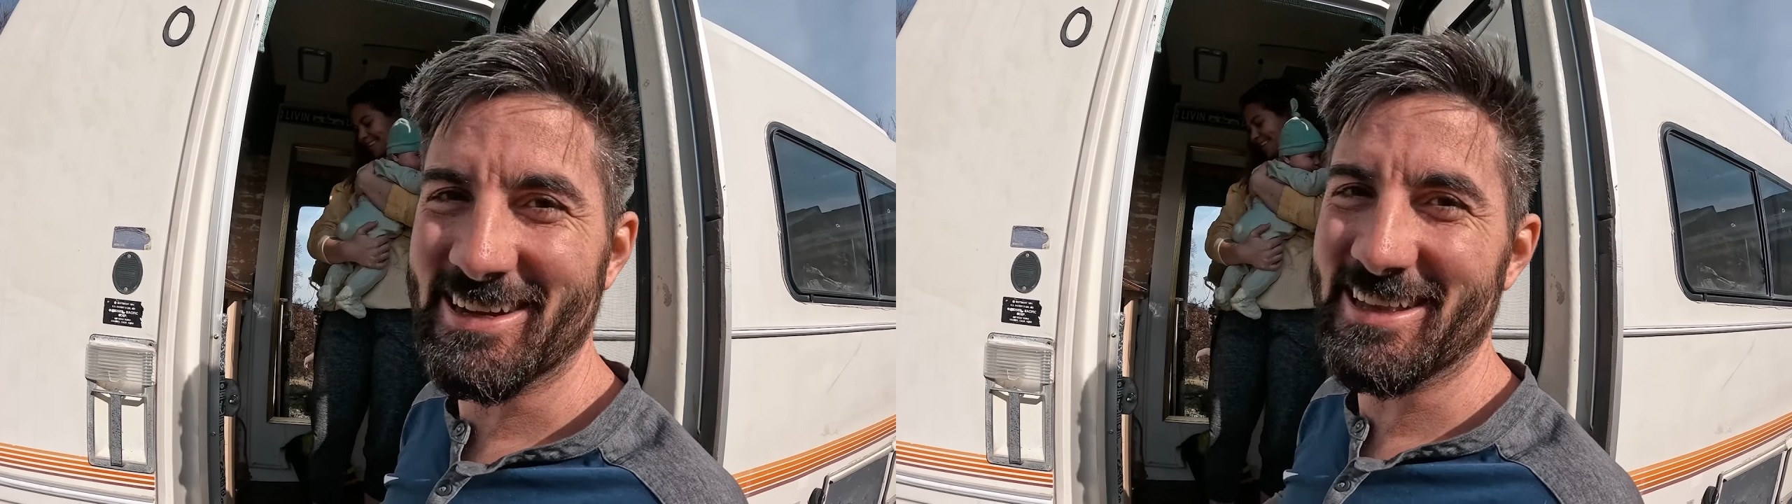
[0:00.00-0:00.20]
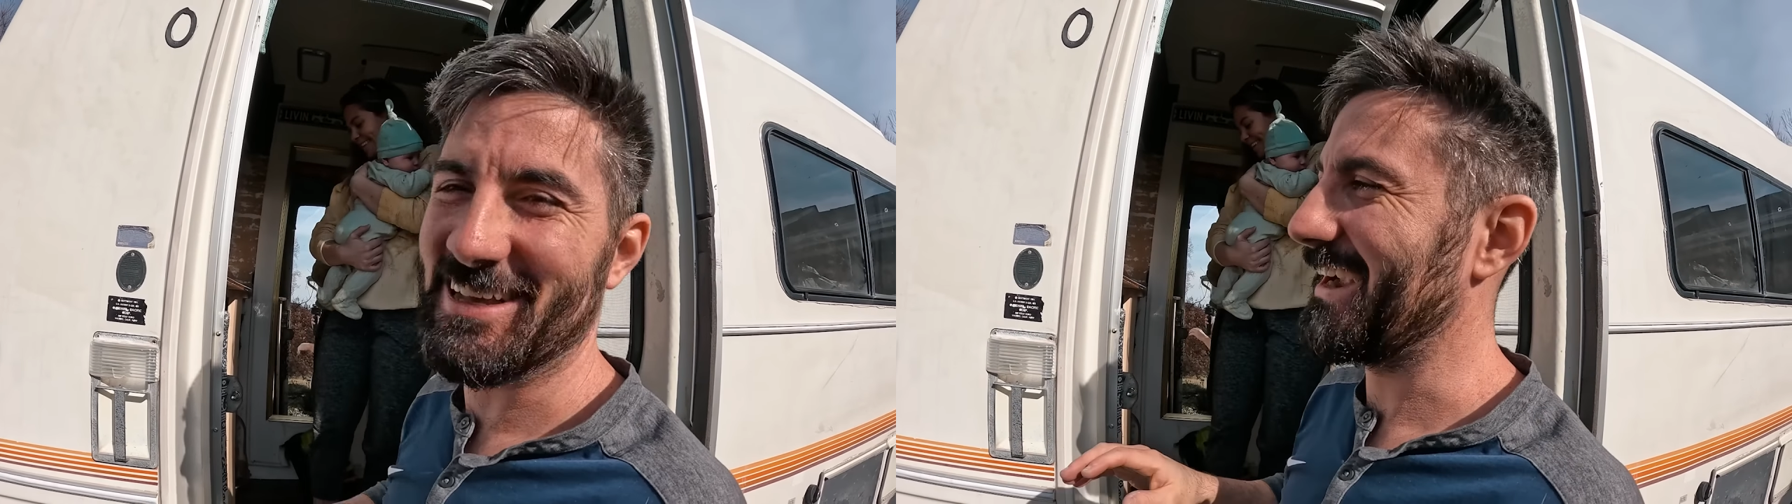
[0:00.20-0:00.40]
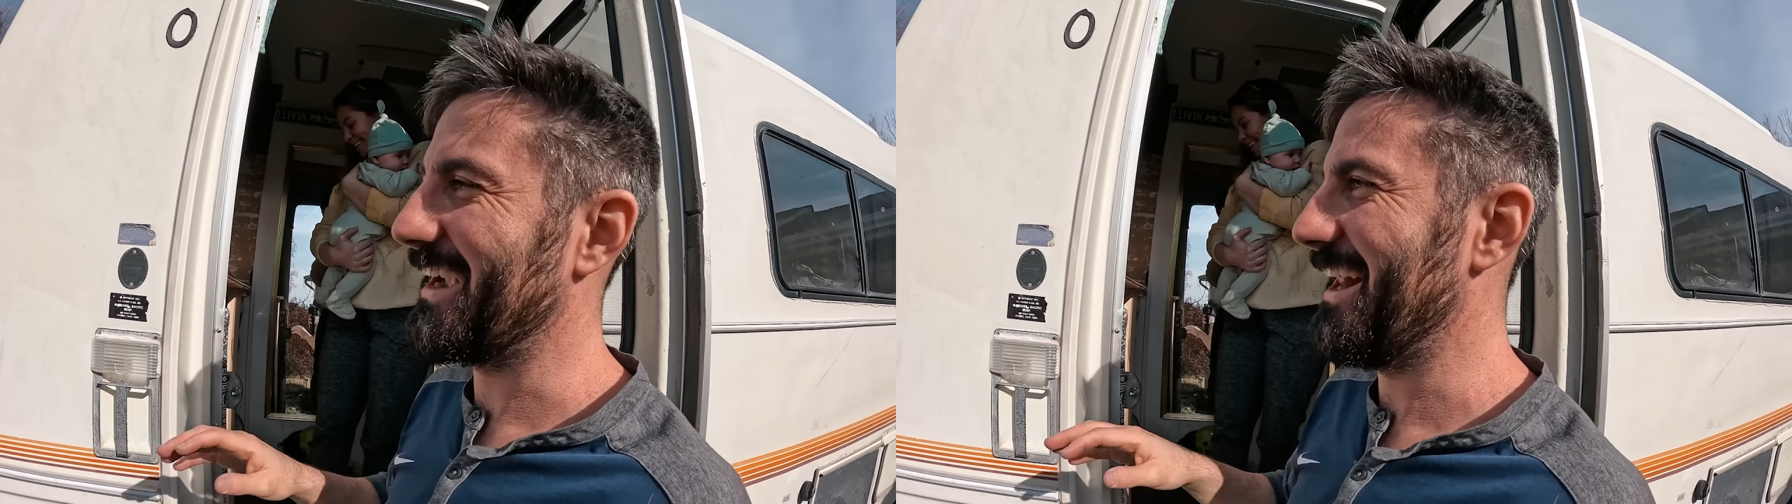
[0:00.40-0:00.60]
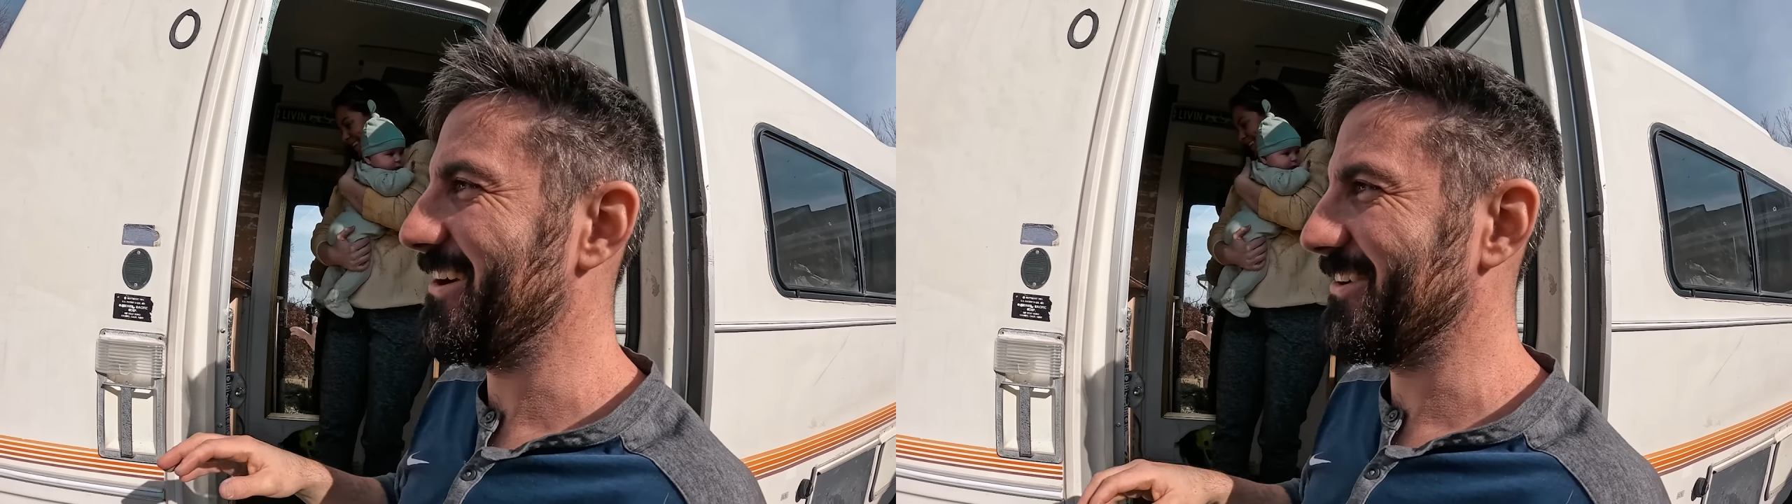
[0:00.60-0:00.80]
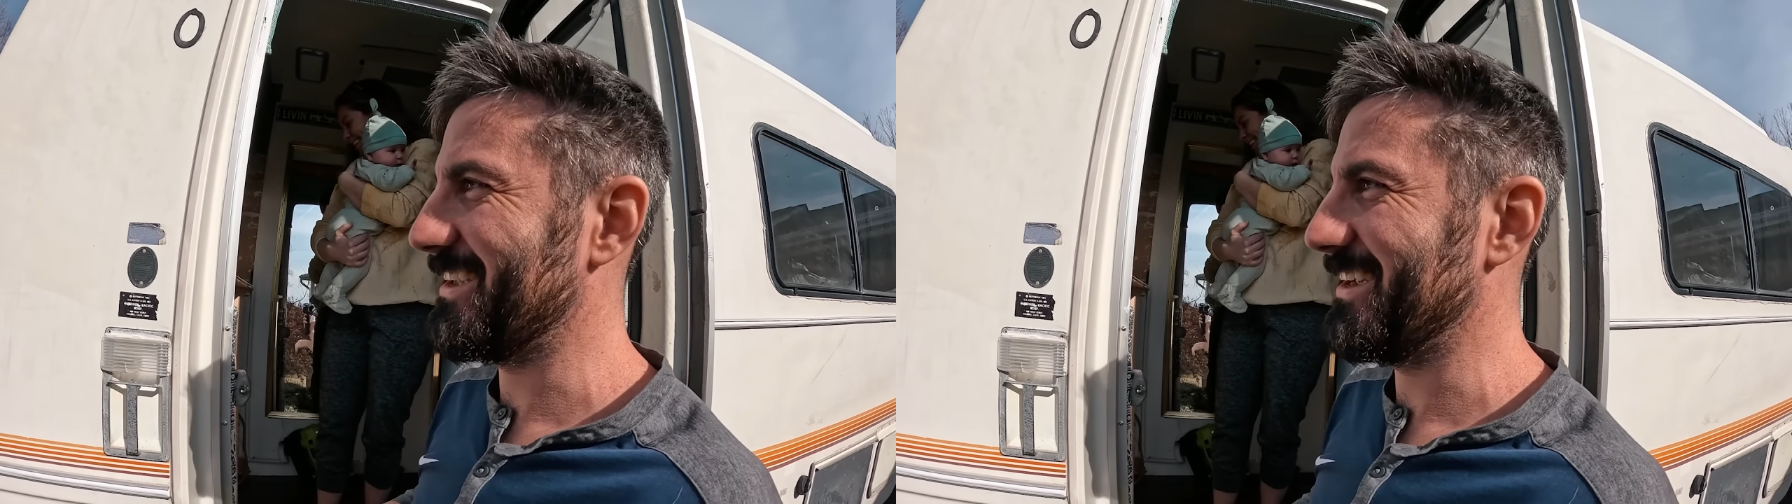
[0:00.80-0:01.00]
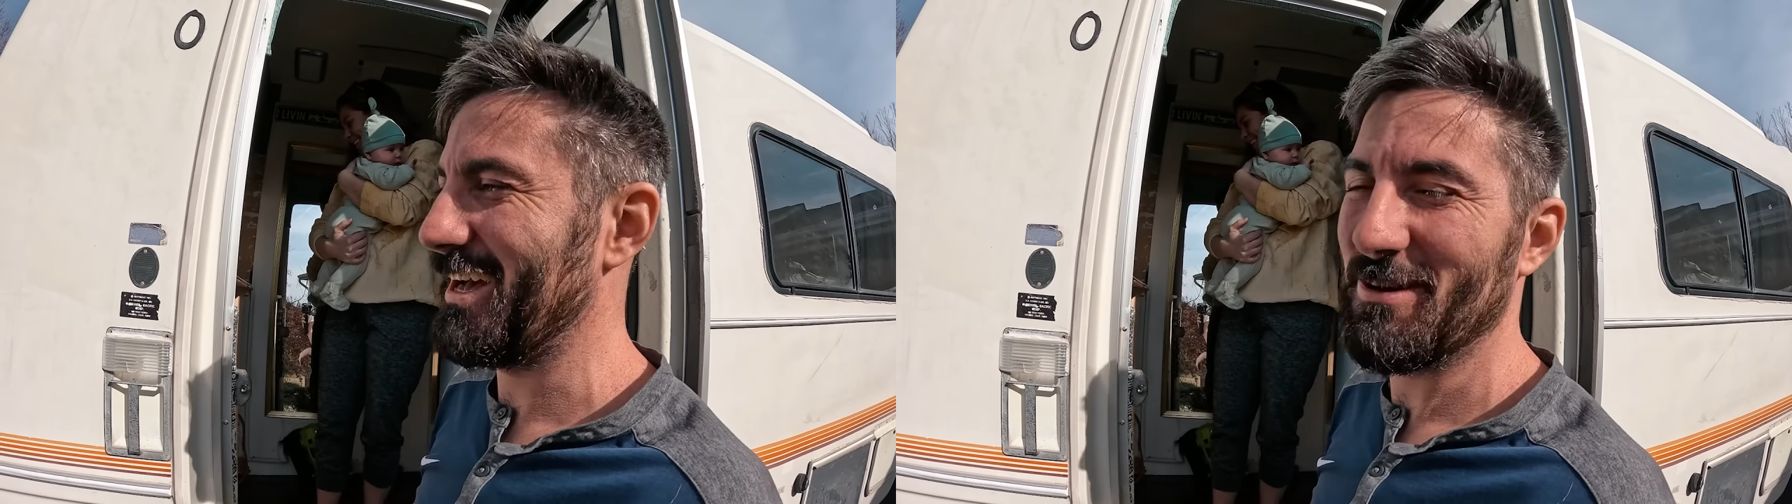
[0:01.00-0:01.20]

Good thing I got Eric here to